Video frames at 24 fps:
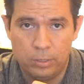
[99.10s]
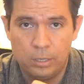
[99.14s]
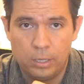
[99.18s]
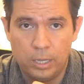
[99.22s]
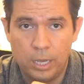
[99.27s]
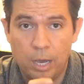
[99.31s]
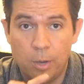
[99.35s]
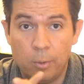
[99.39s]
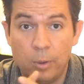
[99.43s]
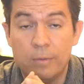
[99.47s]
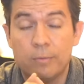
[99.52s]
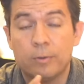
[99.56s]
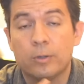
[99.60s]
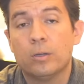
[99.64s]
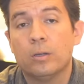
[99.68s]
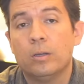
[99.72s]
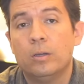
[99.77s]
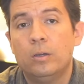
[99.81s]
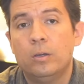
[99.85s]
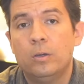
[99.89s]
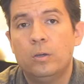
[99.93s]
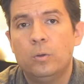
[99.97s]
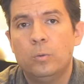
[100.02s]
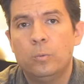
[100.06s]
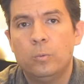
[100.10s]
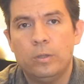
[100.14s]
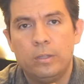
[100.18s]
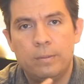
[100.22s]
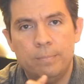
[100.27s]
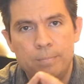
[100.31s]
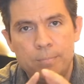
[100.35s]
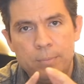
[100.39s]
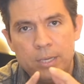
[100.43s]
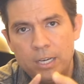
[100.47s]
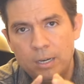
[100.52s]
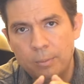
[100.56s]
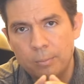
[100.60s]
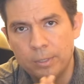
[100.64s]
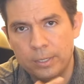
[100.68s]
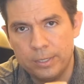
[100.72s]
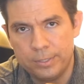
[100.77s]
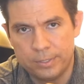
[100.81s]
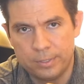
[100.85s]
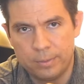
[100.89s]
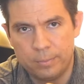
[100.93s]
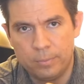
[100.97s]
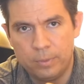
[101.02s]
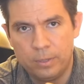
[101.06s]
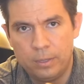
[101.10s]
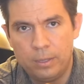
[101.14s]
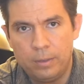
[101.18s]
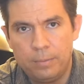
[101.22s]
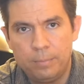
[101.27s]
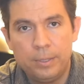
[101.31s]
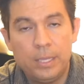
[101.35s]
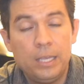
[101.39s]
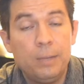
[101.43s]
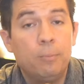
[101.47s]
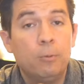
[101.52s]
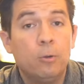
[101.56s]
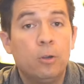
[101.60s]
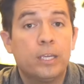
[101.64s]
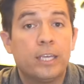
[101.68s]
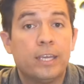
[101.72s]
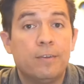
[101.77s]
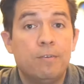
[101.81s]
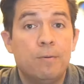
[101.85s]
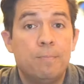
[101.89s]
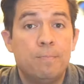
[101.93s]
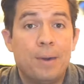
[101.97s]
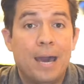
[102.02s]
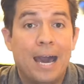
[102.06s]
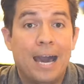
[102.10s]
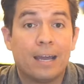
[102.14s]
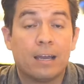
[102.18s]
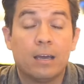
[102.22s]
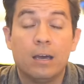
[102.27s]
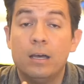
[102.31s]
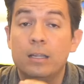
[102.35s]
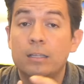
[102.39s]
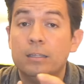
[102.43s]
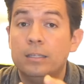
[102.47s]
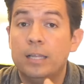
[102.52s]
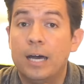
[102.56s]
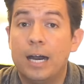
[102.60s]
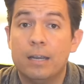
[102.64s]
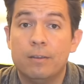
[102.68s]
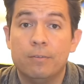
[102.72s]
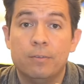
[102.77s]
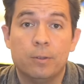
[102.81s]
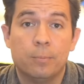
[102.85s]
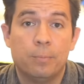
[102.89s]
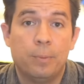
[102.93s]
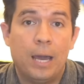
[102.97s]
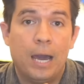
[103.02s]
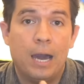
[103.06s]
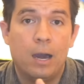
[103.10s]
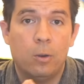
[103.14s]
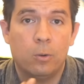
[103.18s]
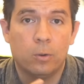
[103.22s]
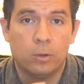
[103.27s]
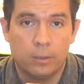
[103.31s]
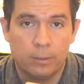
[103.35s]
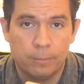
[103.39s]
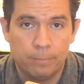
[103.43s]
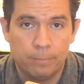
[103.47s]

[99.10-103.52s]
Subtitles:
However, with minimalism, people are given back a lot of their power.